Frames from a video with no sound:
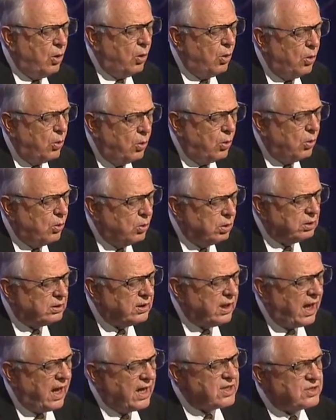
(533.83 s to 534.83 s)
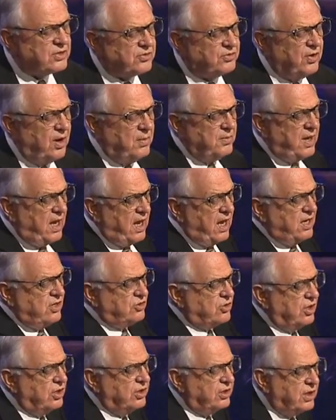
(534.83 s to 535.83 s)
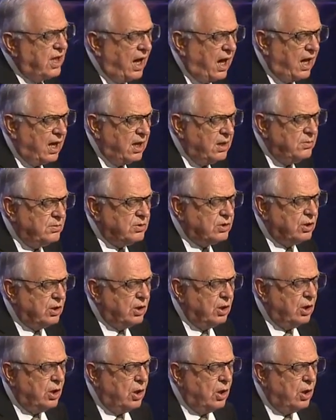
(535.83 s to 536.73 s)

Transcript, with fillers: old as from ancient times,